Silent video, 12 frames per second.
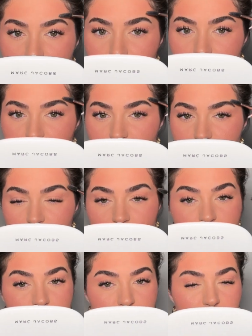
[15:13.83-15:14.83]
don't know if I'm
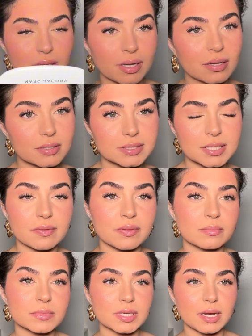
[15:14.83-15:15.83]
gonna like set
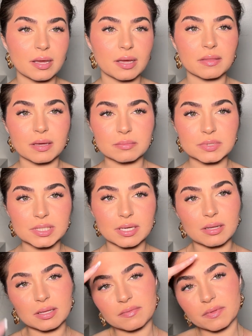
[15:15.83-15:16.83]
them today. I think I'm just
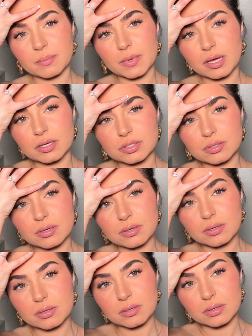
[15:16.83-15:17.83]
gonna leave them natural.